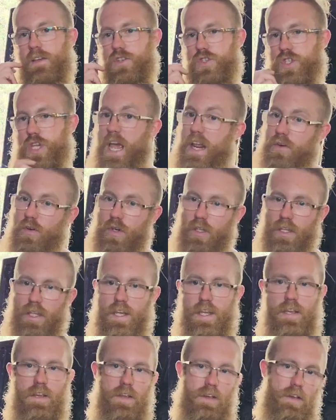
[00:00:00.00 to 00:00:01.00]

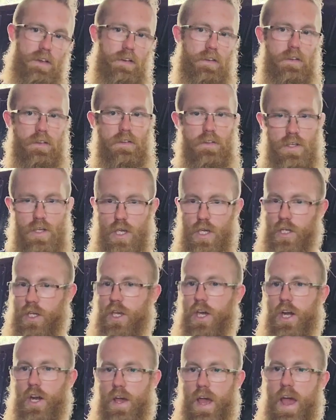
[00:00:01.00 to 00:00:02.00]
generally you're
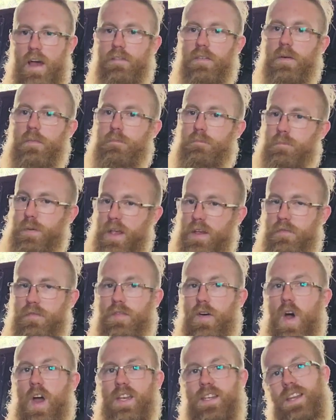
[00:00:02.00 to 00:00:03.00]
gonna have a big
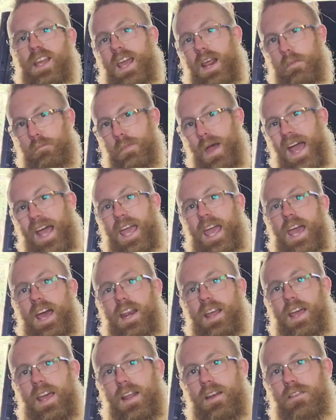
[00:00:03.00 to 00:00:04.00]
fight to get it back out
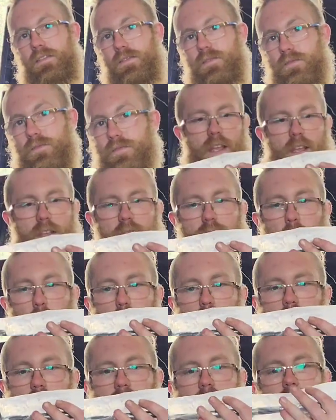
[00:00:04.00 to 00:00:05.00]
again. These
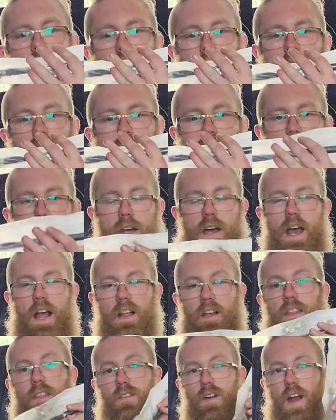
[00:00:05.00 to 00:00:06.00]
boys are
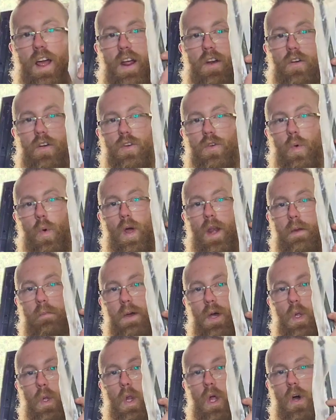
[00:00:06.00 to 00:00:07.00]
like
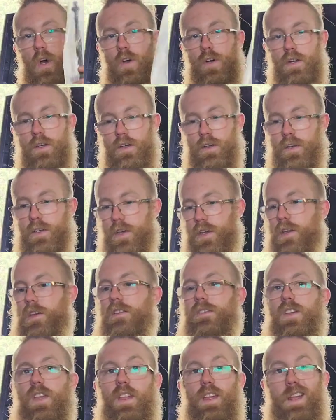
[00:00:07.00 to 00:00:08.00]
320mm long,
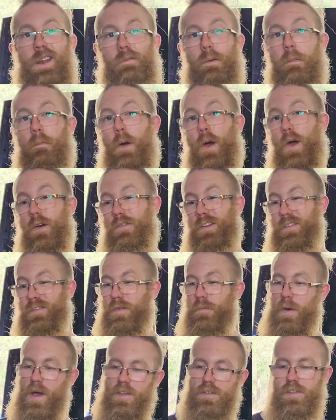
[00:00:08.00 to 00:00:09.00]
so they're gonna be perfect
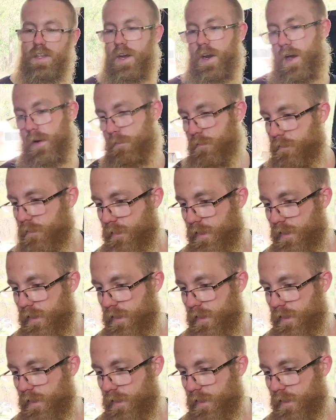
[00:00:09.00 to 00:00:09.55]
for my setup.